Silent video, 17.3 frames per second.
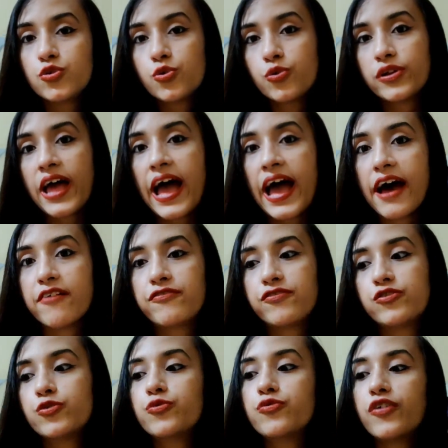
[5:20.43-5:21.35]
You don't
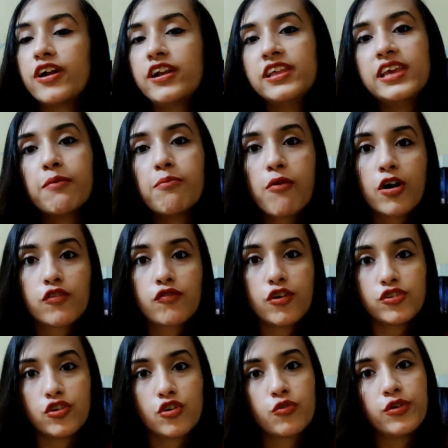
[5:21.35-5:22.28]
have to worry
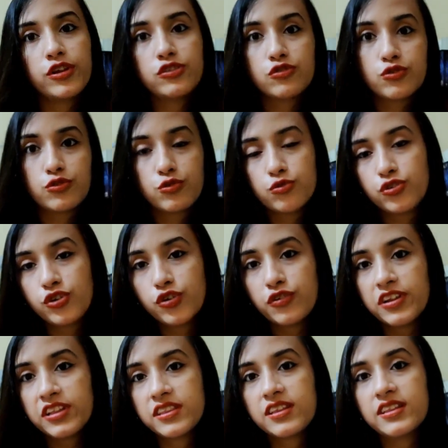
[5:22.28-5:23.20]
about what you're going to do
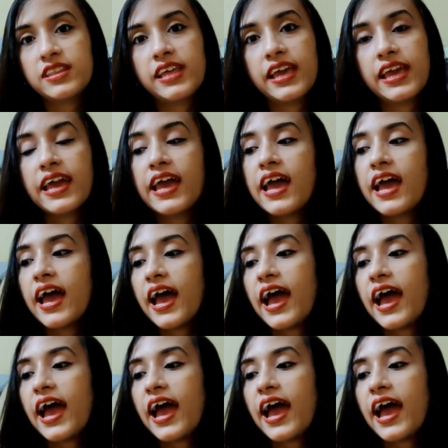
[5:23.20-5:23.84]
during the day.